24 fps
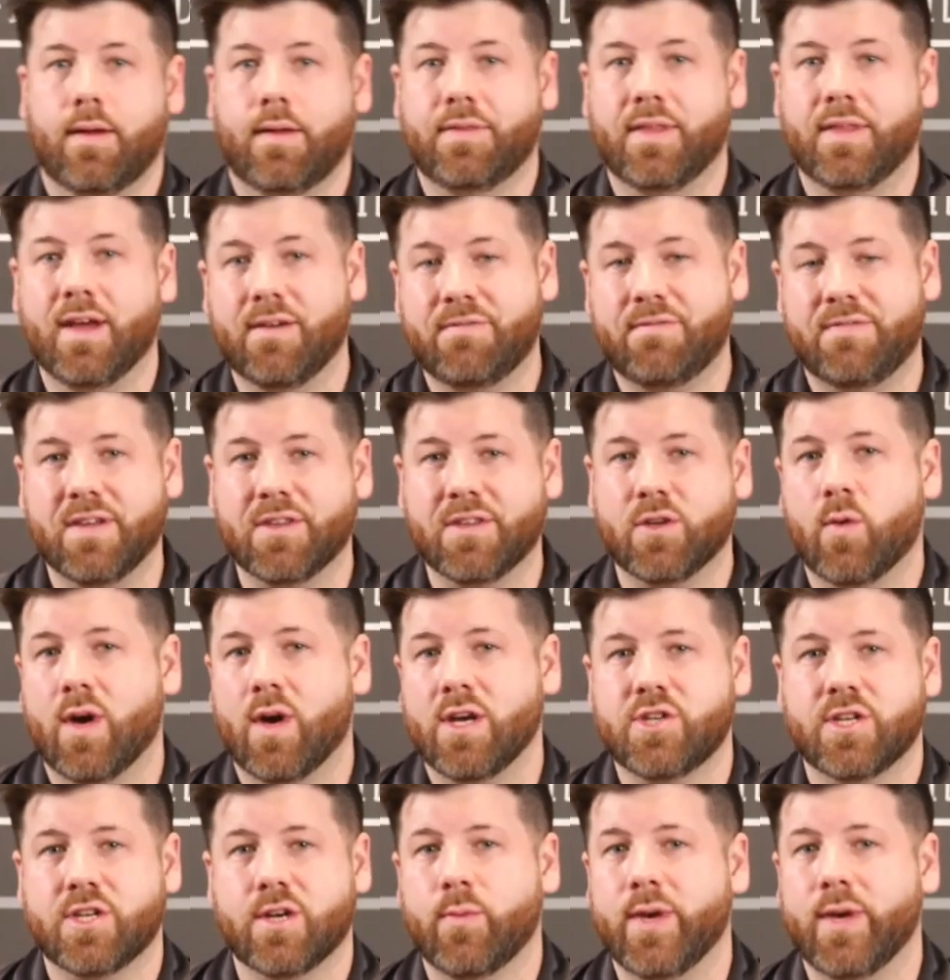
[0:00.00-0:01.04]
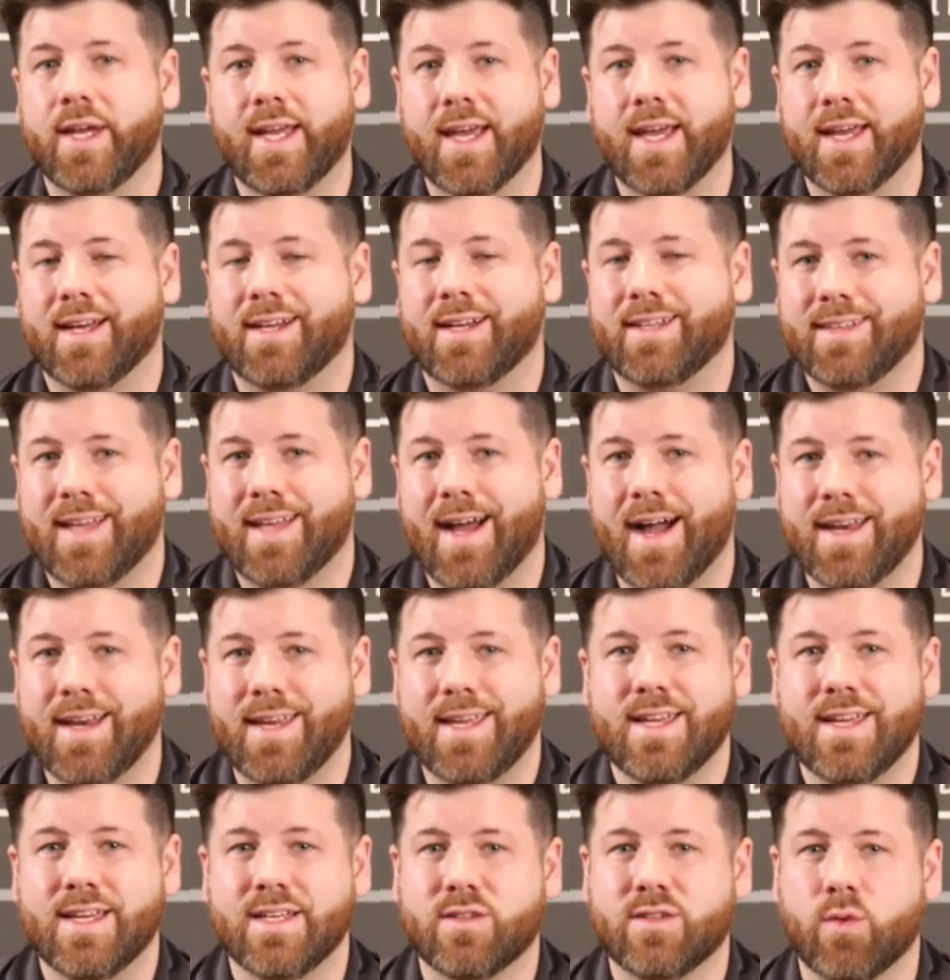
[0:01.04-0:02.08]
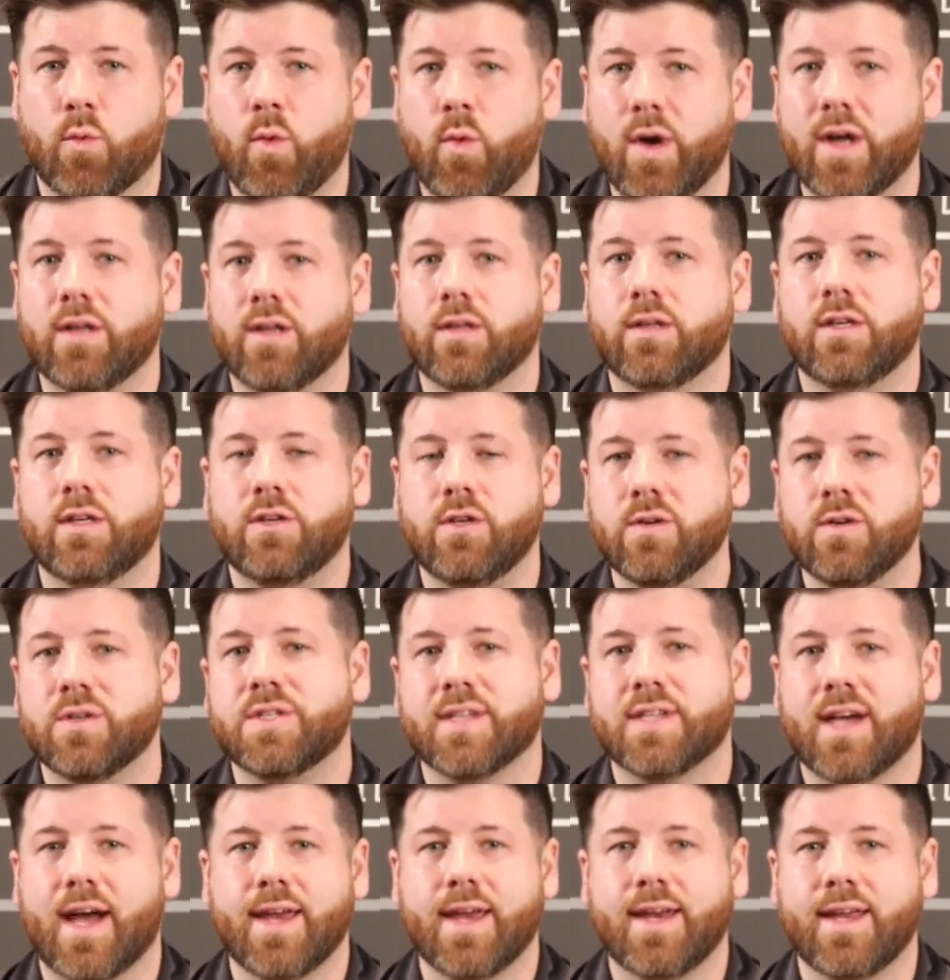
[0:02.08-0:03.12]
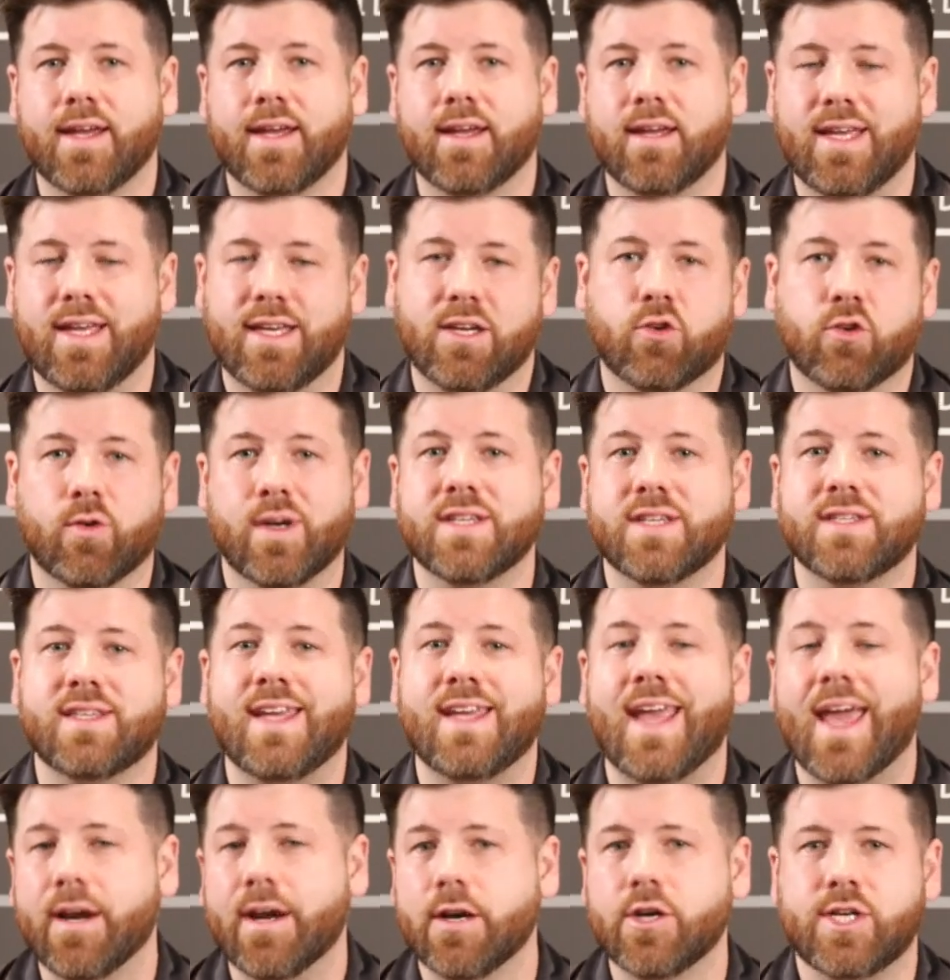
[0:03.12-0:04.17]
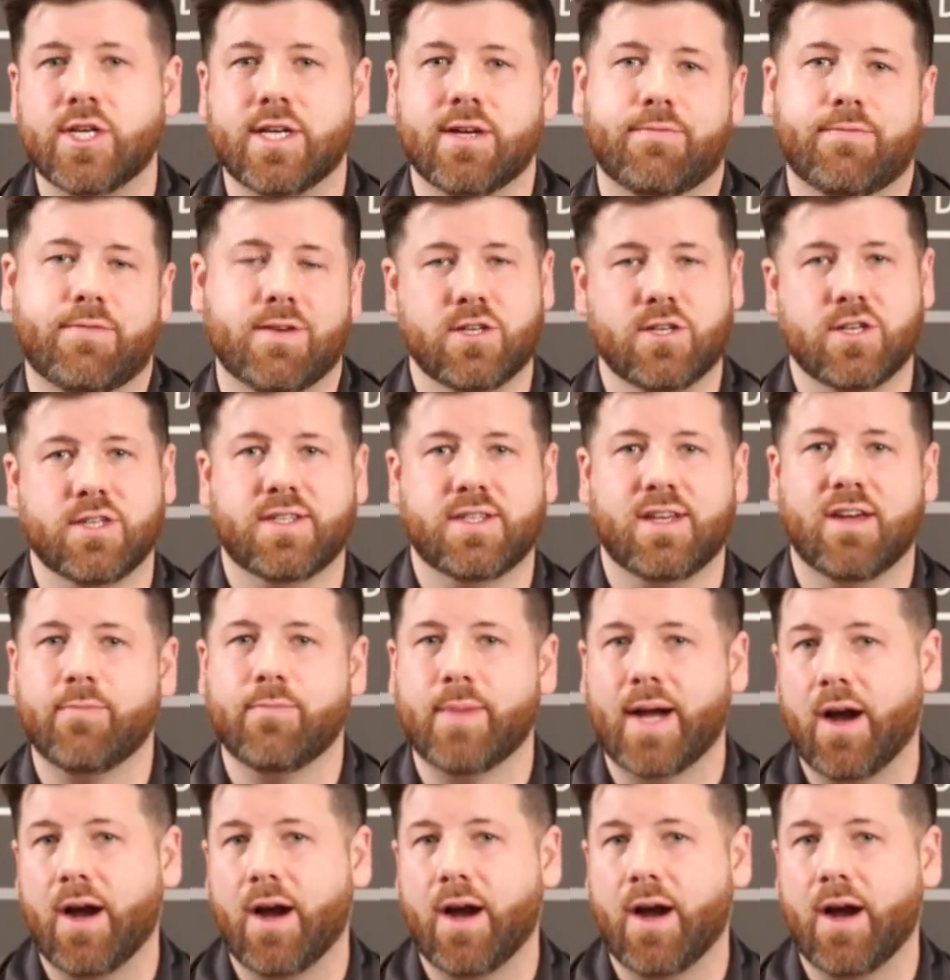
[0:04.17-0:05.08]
The fifth question we get a lot is, will new siding increase the energy efficiency of my